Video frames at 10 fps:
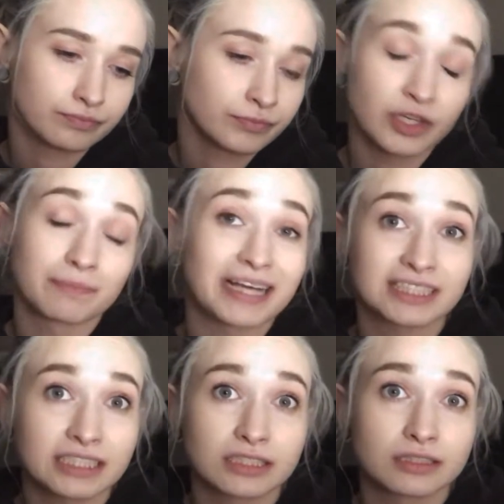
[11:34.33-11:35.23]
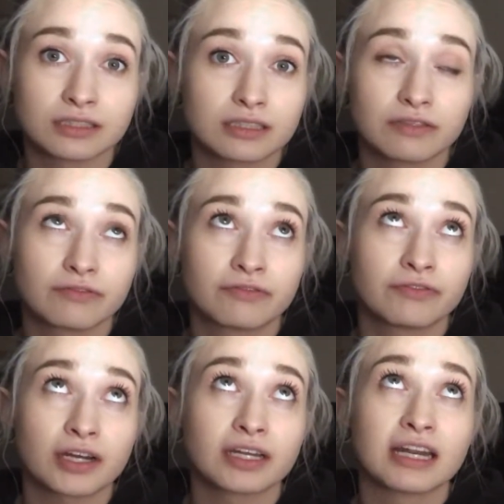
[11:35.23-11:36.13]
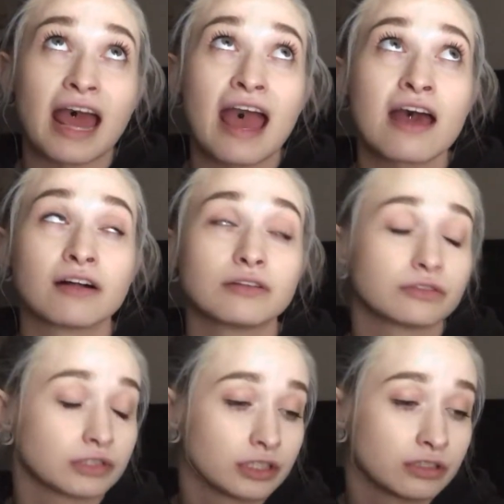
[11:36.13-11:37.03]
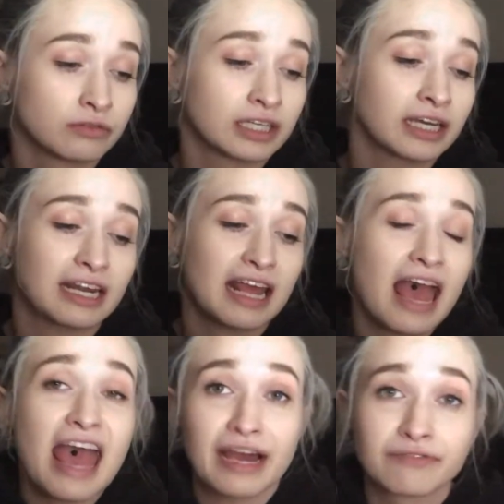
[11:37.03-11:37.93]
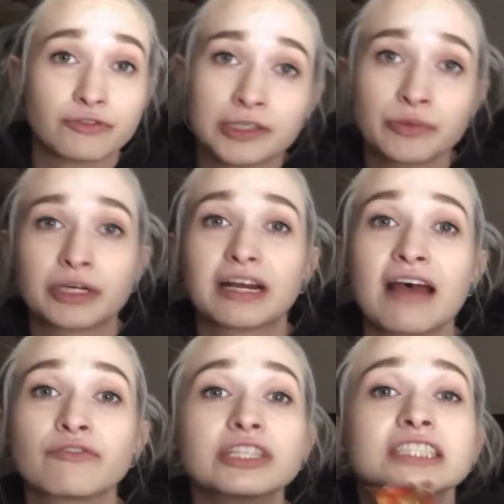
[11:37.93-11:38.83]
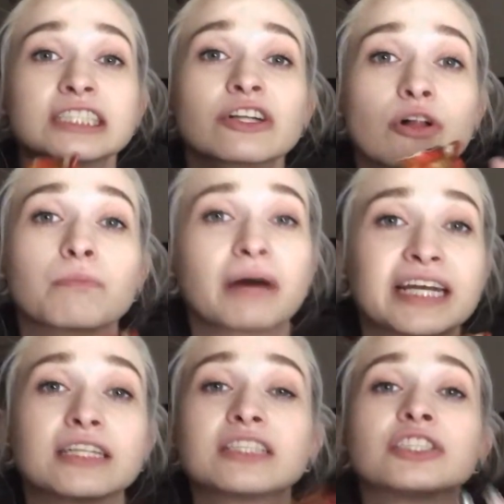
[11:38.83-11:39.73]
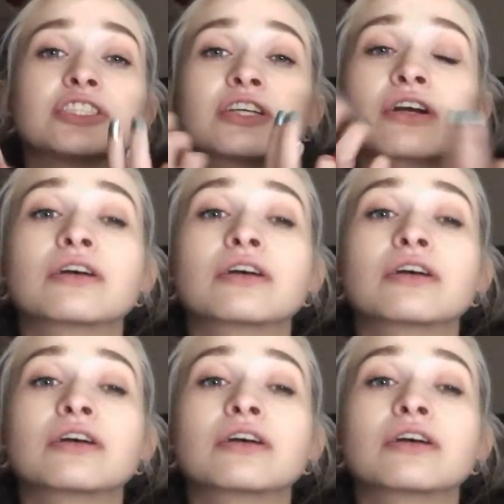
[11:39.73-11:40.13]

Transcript: they're messy as hell, dude. They get everywhere. Every single bite, it's just a